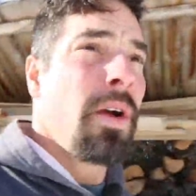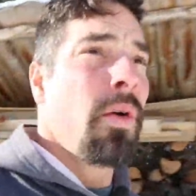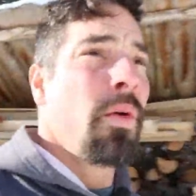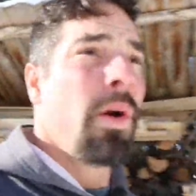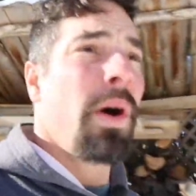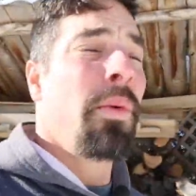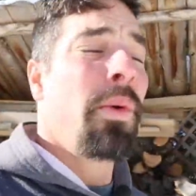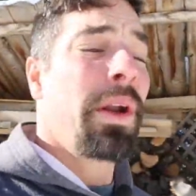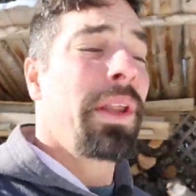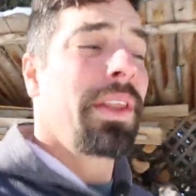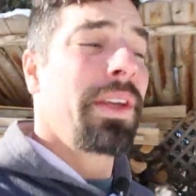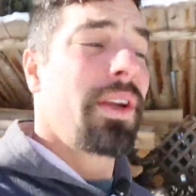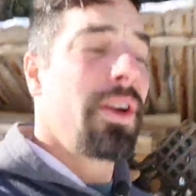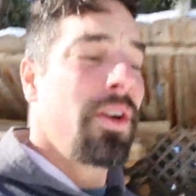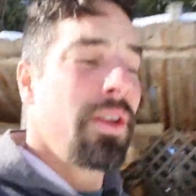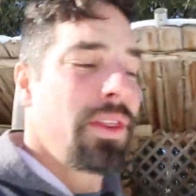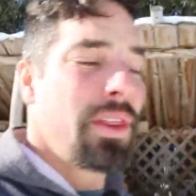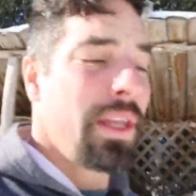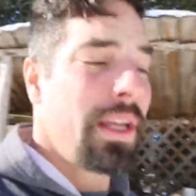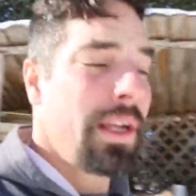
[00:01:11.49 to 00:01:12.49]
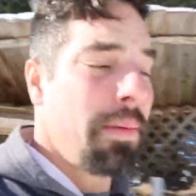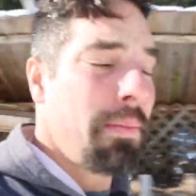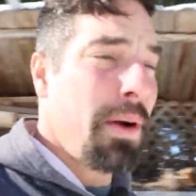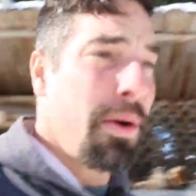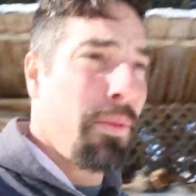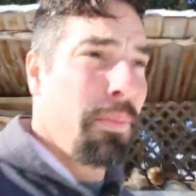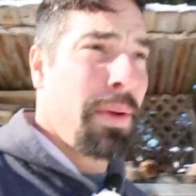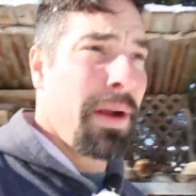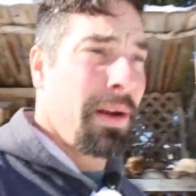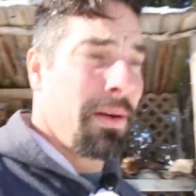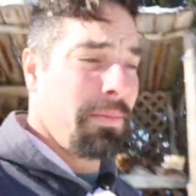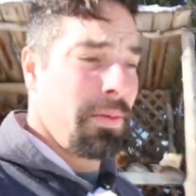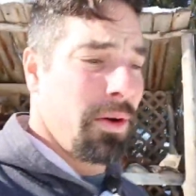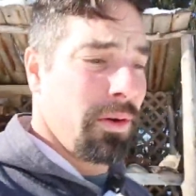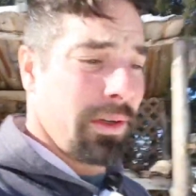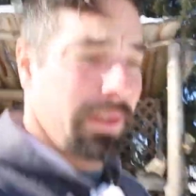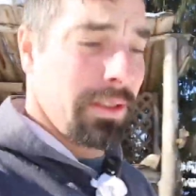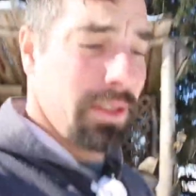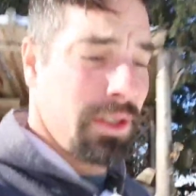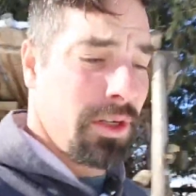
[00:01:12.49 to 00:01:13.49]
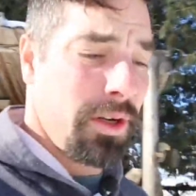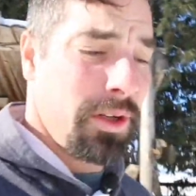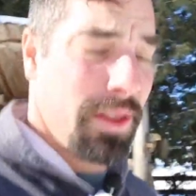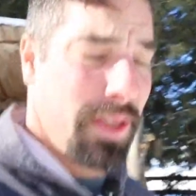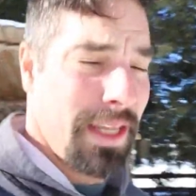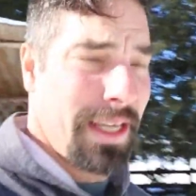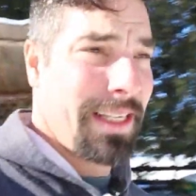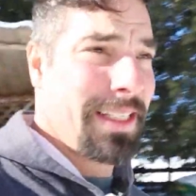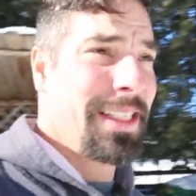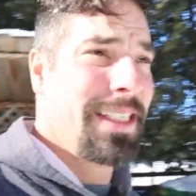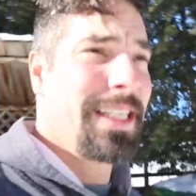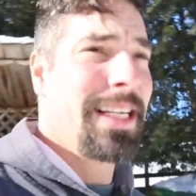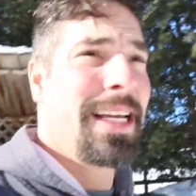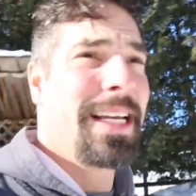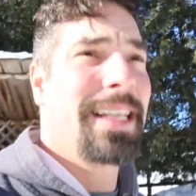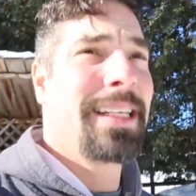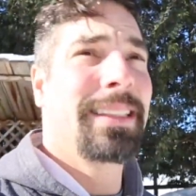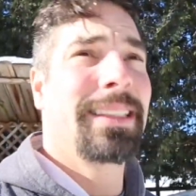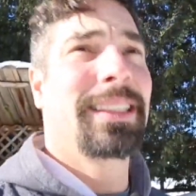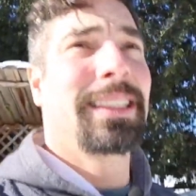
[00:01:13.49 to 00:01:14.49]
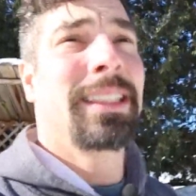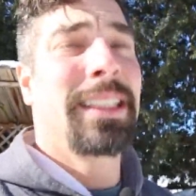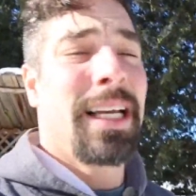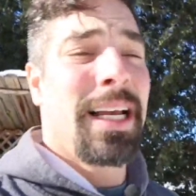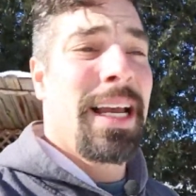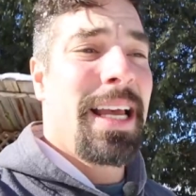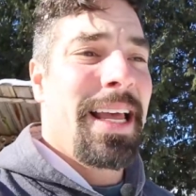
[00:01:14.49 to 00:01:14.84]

Well, one of the good thing about paramotors, good things, is